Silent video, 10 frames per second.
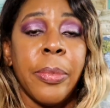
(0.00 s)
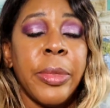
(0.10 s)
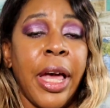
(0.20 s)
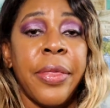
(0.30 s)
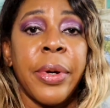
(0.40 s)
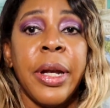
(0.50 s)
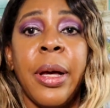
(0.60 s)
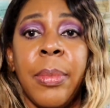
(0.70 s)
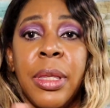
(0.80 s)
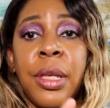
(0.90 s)
lather it
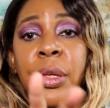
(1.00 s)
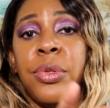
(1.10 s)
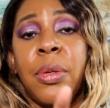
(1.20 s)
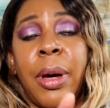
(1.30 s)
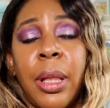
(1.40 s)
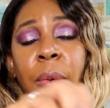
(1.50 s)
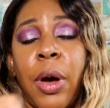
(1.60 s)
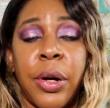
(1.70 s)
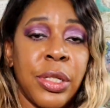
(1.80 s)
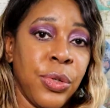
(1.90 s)
up, and then use the bottle of
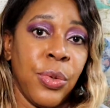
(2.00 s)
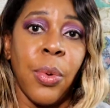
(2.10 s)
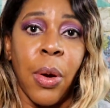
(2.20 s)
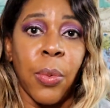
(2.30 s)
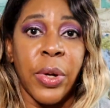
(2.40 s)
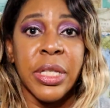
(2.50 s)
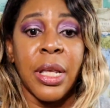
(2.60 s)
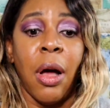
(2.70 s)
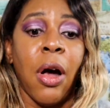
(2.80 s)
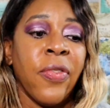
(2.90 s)
water to
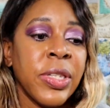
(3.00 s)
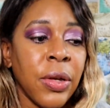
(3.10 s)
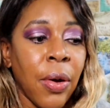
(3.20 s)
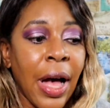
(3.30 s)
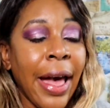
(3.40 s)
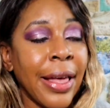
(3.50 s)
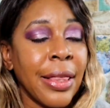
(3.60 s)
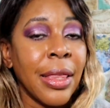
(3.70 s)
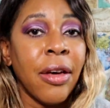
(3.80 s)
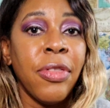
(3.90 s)
rinse it off. So I
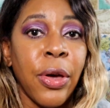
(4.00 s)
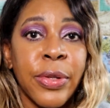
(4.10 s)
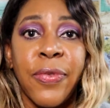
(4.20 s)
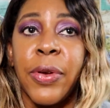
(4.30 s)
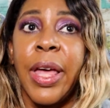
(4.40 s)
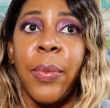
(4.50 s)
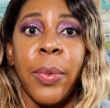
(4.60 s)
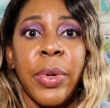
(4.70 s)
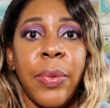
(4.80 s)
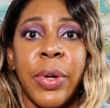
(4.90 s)
love those for like
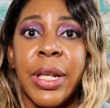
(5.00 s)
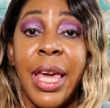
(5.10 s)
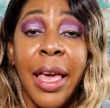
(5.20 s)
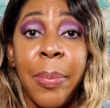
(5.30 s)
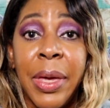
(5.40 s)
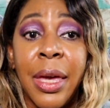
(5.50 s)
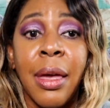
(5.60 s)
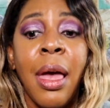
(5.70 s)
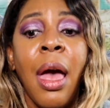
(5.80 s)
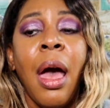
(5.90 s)
when we went
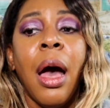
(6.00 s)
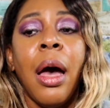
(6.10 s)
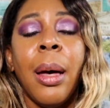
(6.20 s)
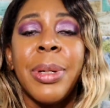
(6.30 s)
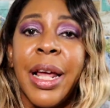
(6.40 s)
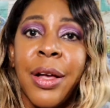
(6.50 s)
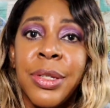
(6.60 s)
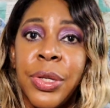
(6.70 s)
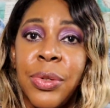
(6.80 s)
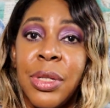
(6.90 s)
camping, but I
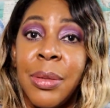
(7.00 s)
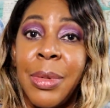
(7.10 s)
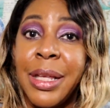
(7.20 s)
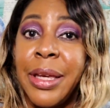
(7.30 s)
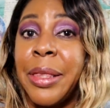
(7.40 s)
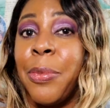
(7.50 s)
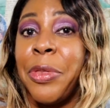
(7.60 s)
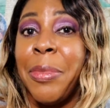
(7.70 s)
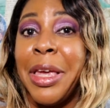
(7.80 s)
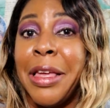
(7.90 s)
also use them, I take them
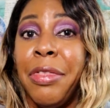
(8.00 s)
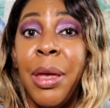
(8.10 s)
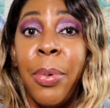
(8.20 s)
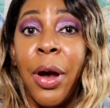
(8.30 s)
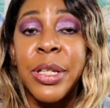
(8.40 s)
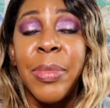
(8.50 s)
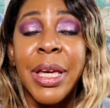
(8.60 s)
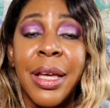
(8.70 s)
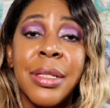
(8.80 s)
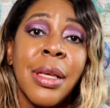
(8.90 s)
with me in theme parks
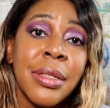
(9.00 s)
because